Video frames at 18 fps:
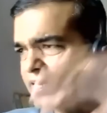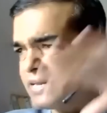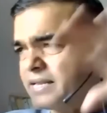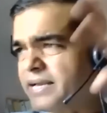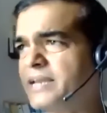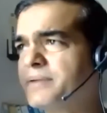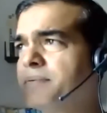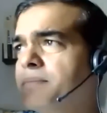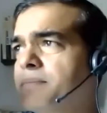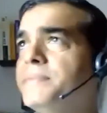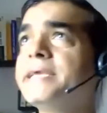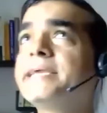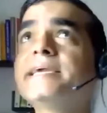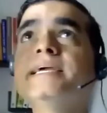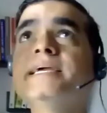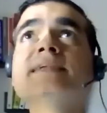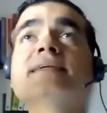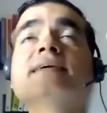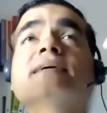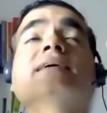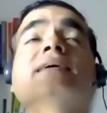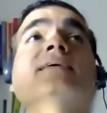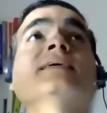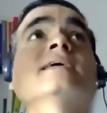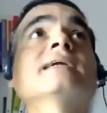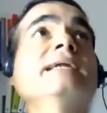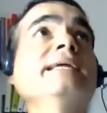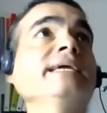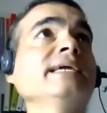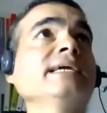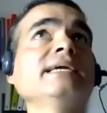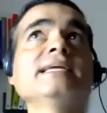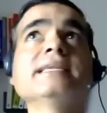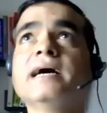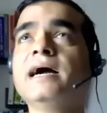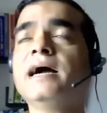that and make it
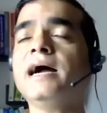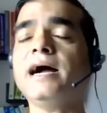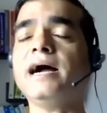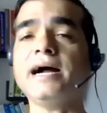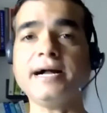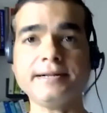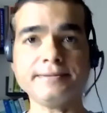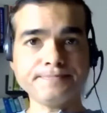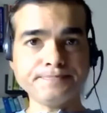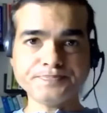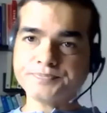clean. Huh.